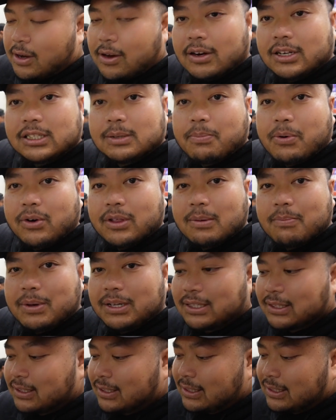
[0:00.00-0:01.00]
Gotta support the
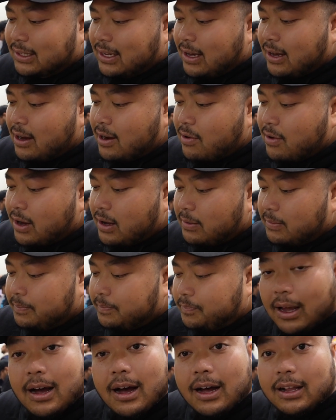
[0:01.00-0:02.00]
businesses here and
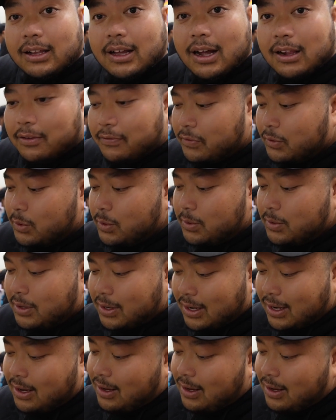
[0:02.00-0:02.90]
halal food.